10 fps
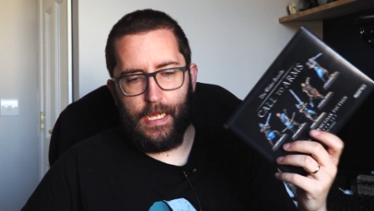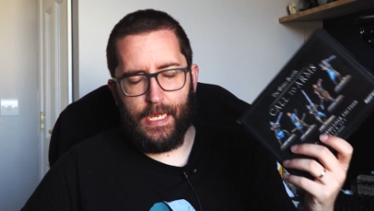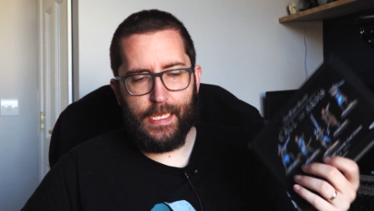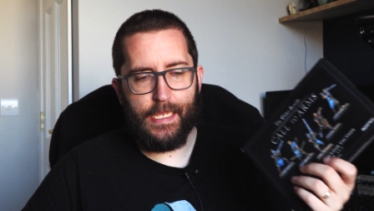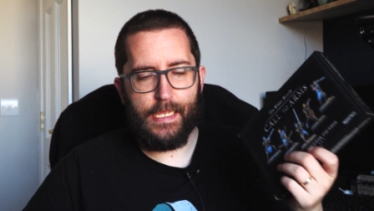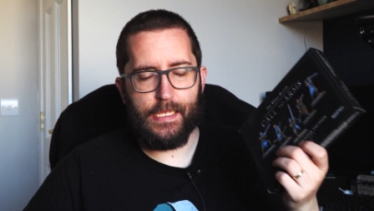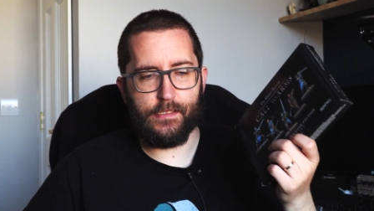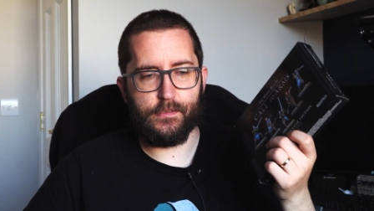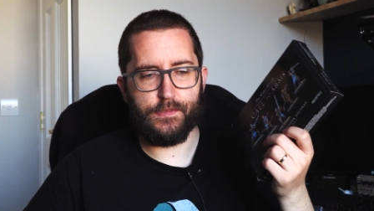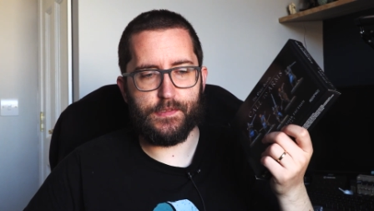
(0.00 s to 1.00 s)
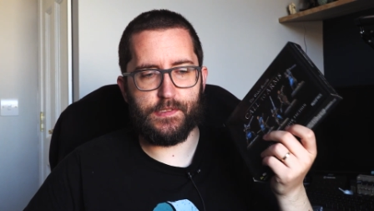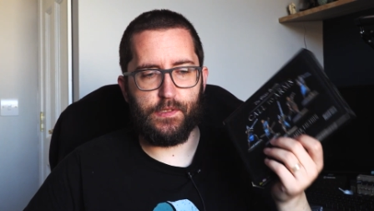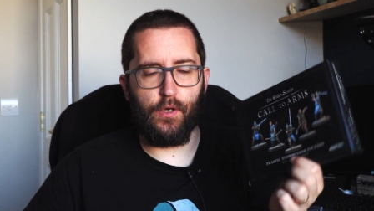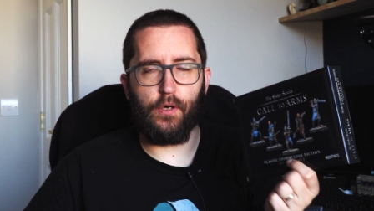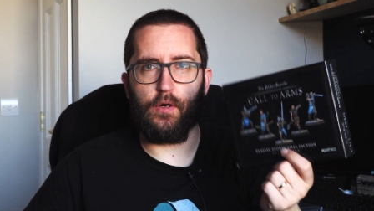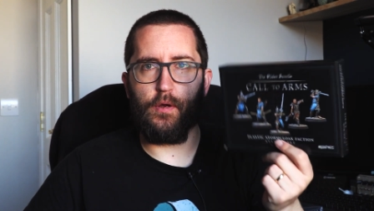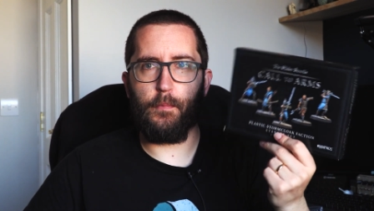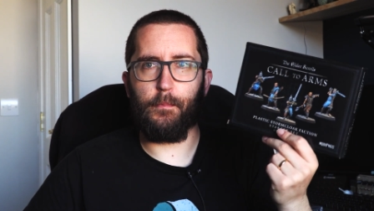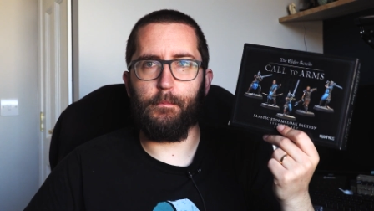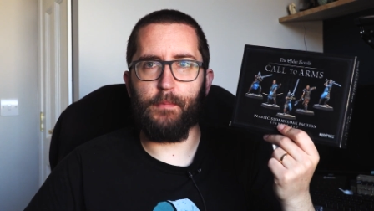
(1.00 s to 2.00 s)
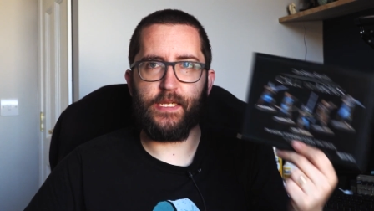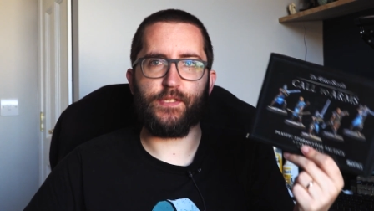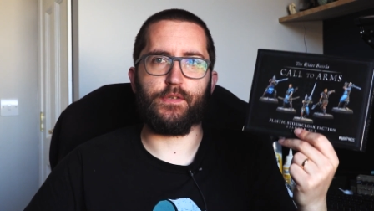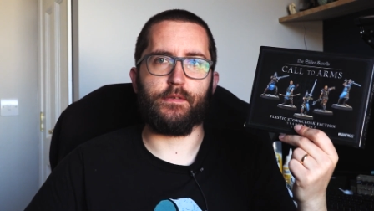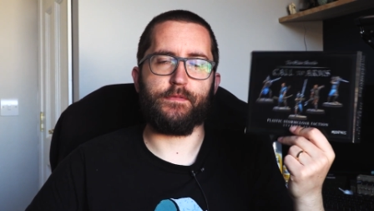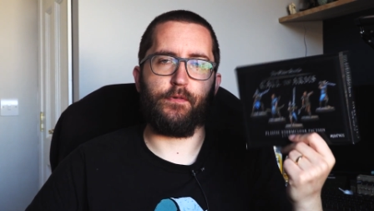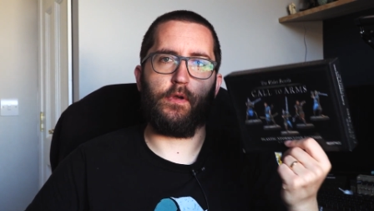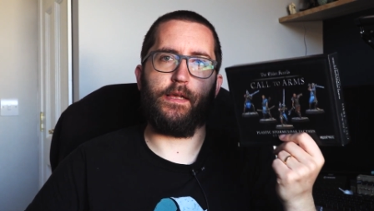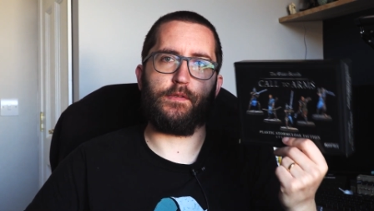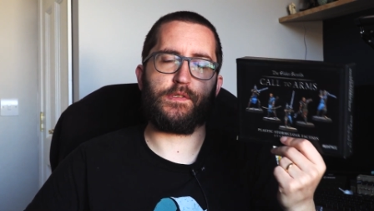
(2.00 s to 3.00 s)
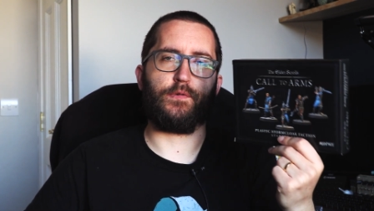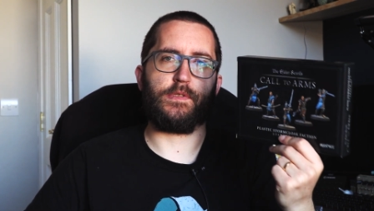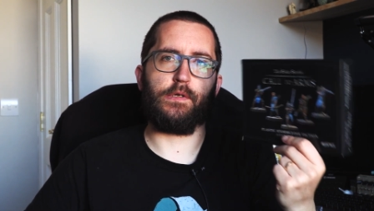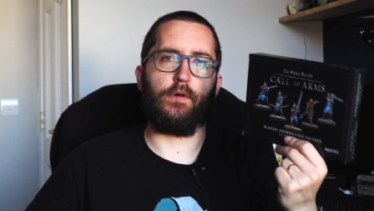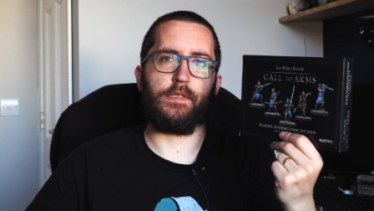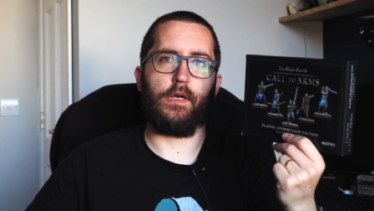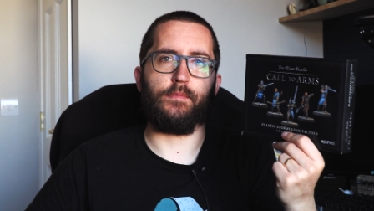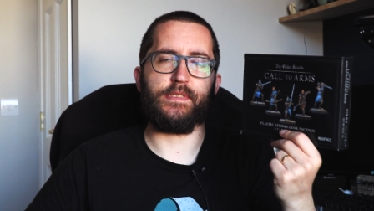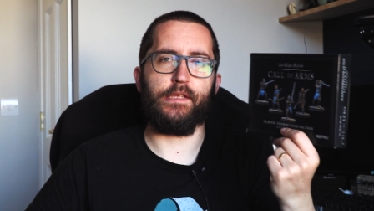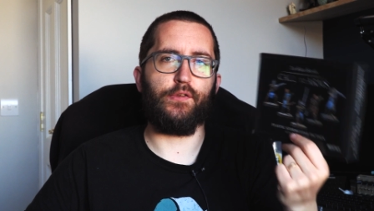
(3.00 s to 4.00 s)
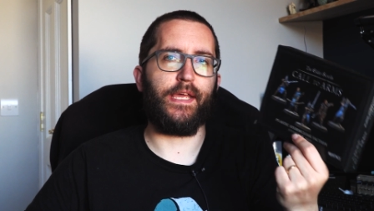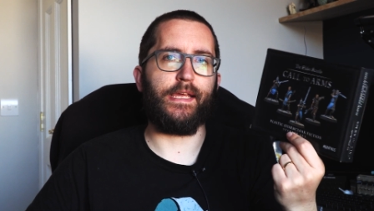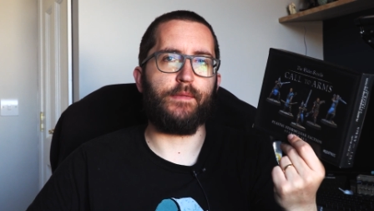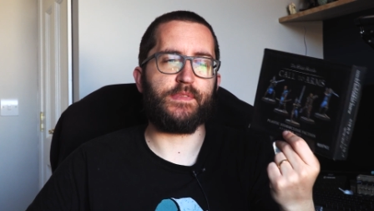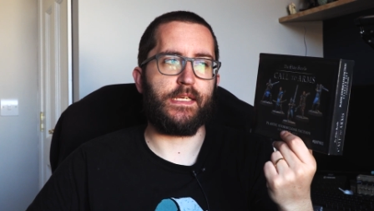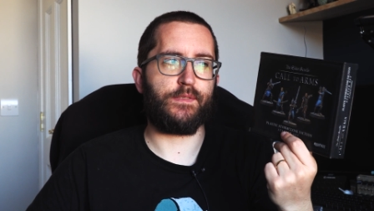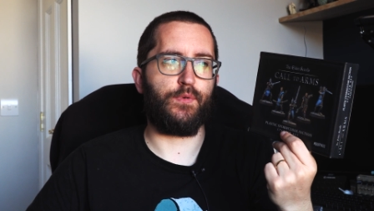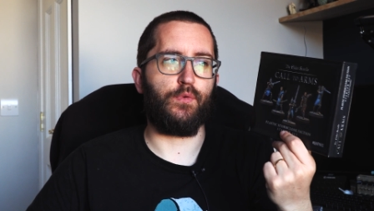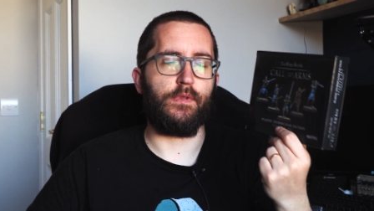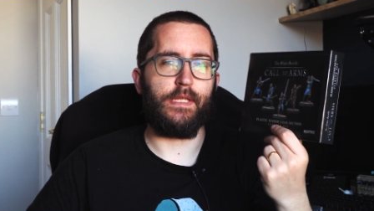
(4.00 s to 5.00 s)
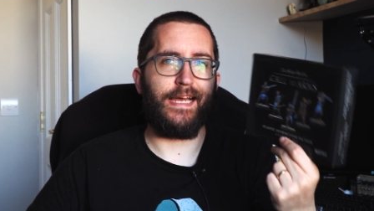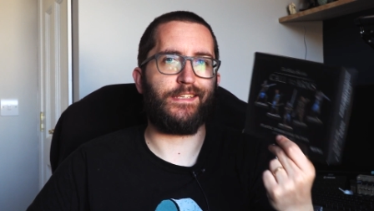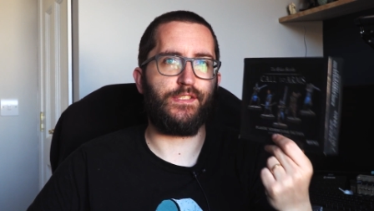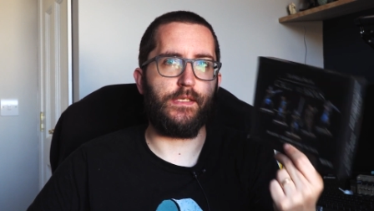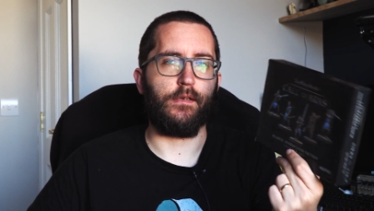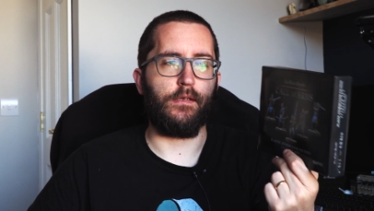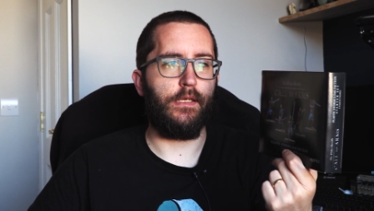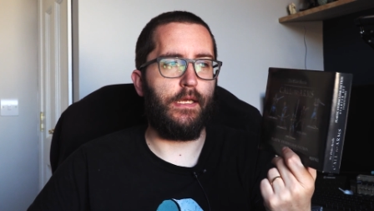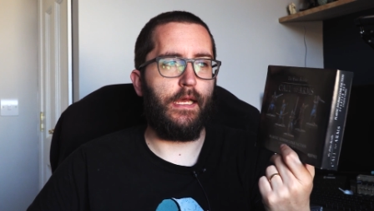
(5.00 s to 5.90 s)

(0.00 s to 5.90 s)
I saw miniatures for Elder Scrolls Call to Arms at UK Games Expo last year.